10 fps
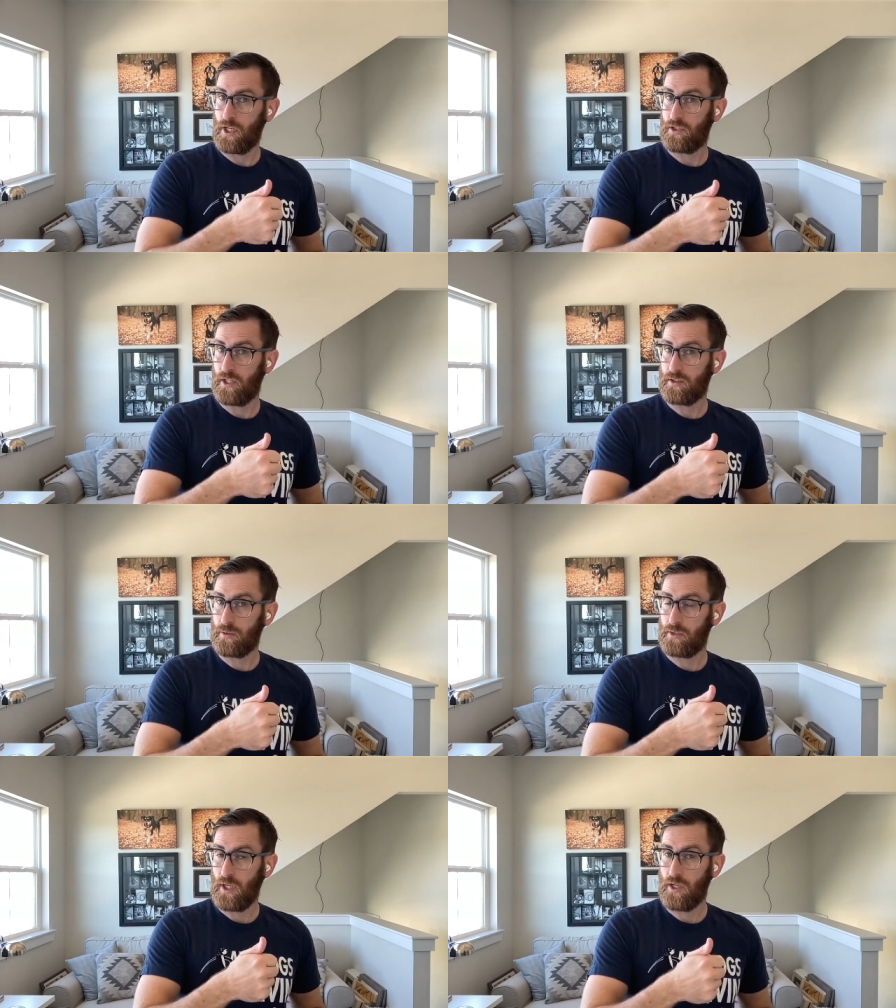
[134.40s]
change that
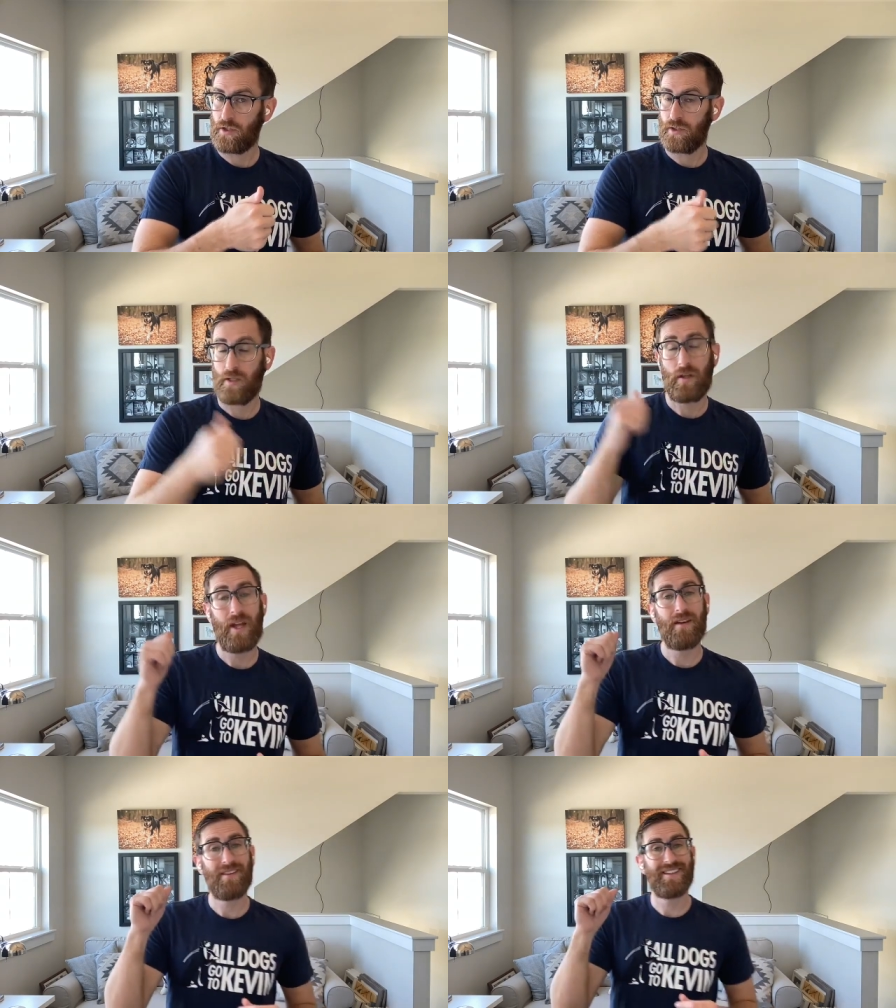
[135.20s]
association. And
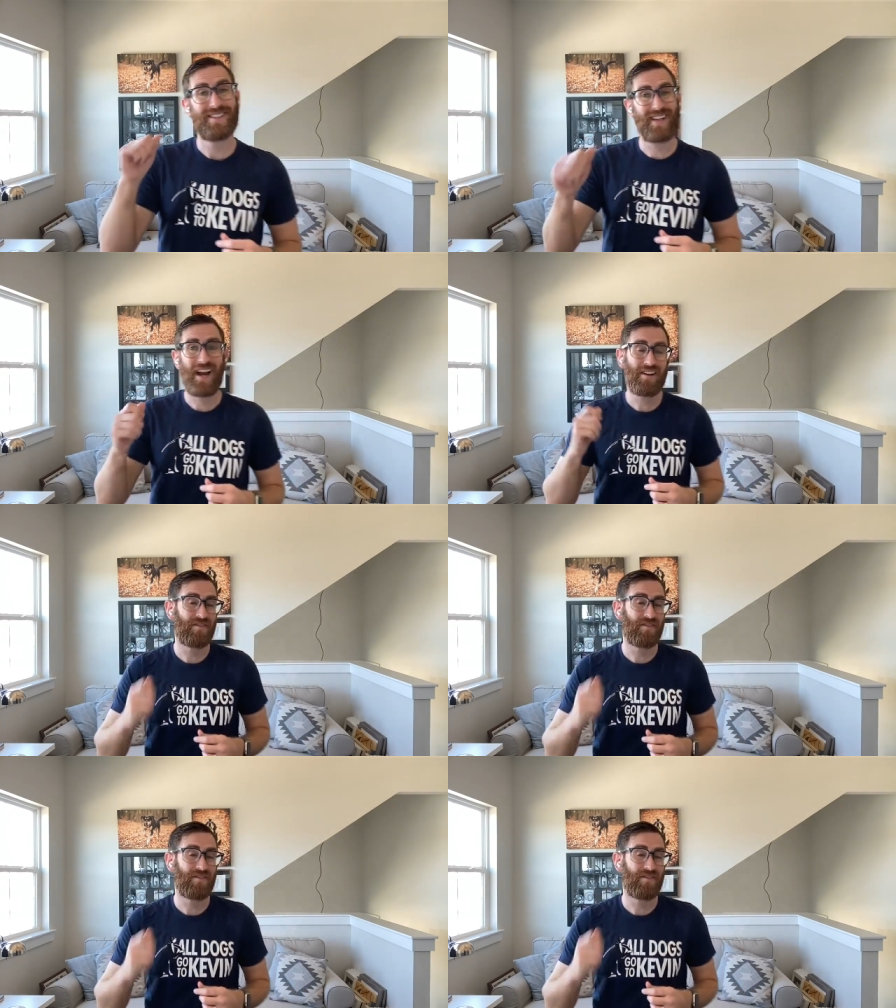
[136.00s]
then the side